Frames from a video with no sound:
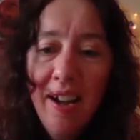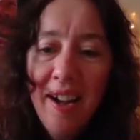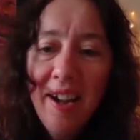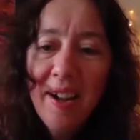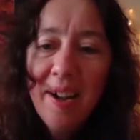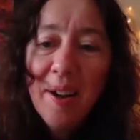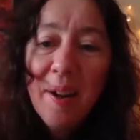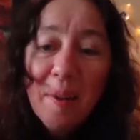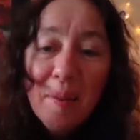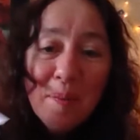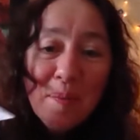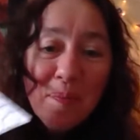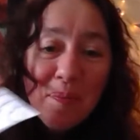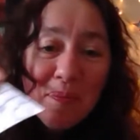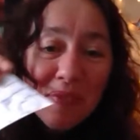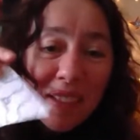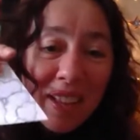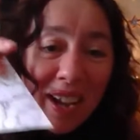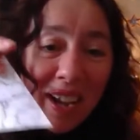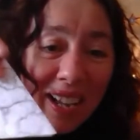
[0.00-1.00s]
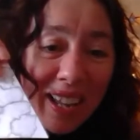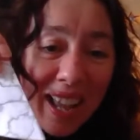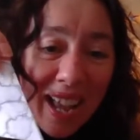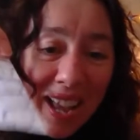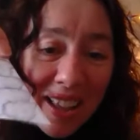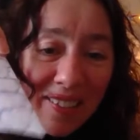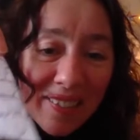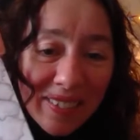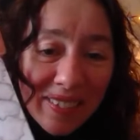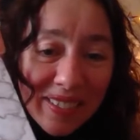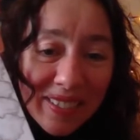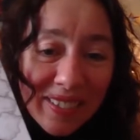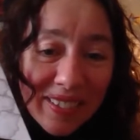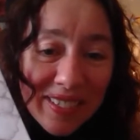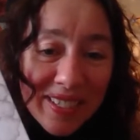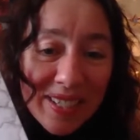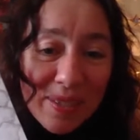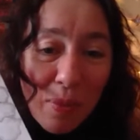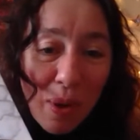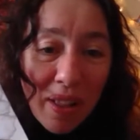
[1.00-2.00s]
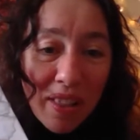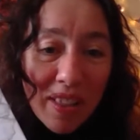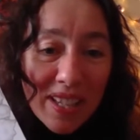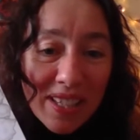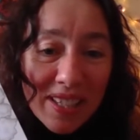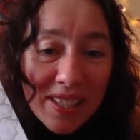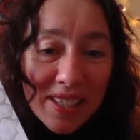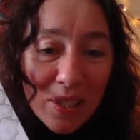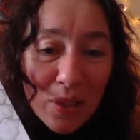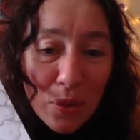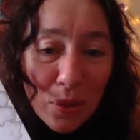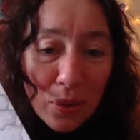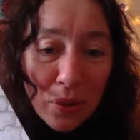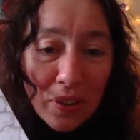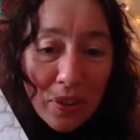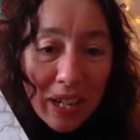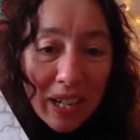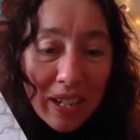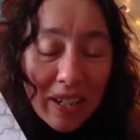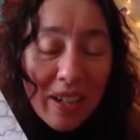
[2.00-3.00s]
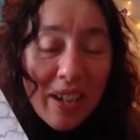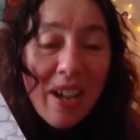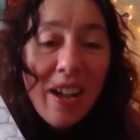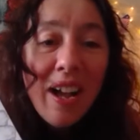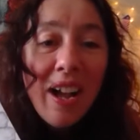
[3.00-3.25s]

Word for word: Um, I came across, well, this is a drawing